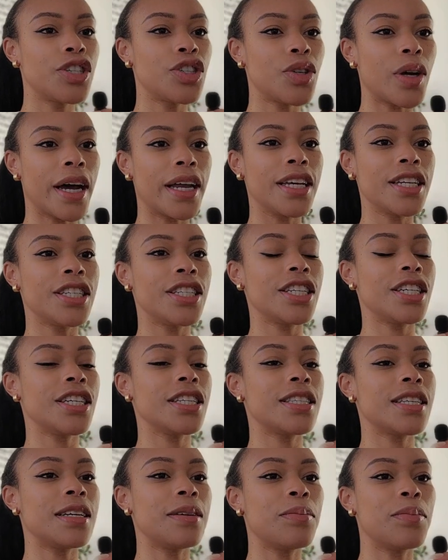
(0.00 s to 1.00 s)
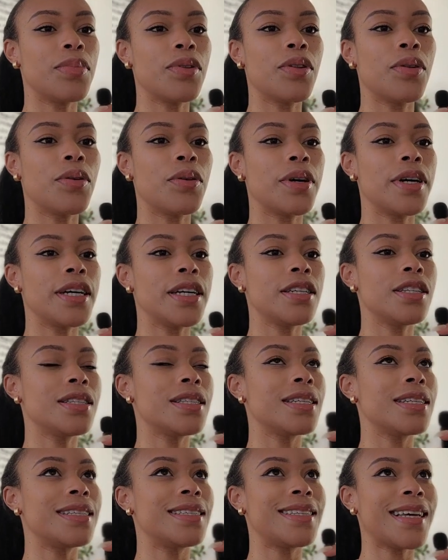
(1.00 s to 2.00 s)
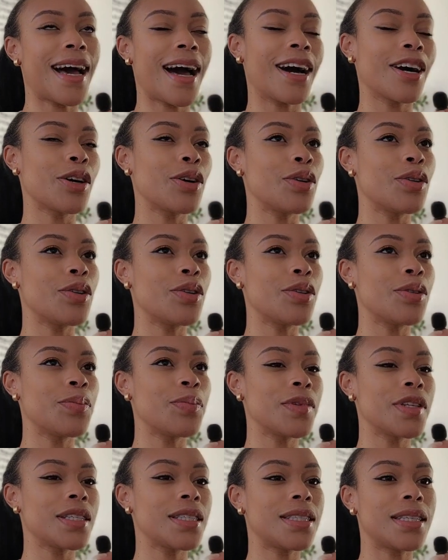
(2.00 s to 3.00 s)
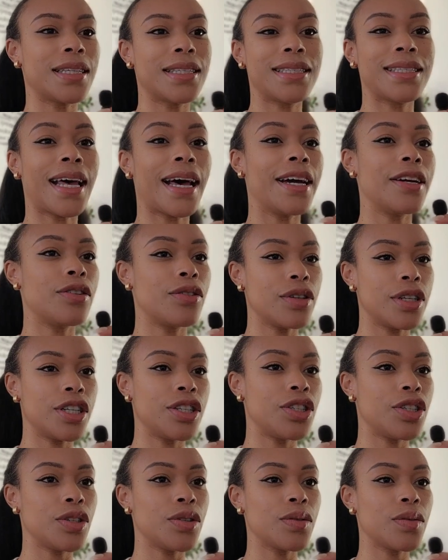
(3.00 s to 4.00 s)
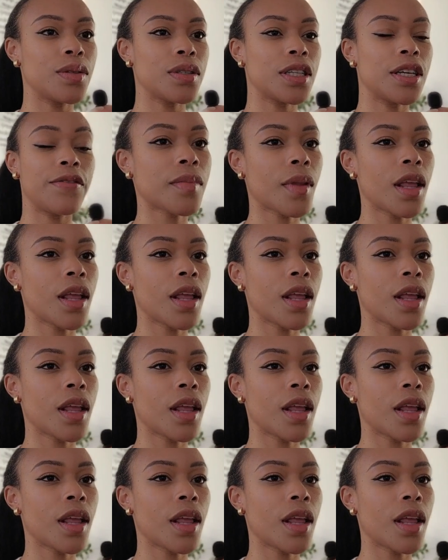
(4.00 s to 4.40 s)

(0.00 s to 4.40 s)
strategies employed to tackle societal issues.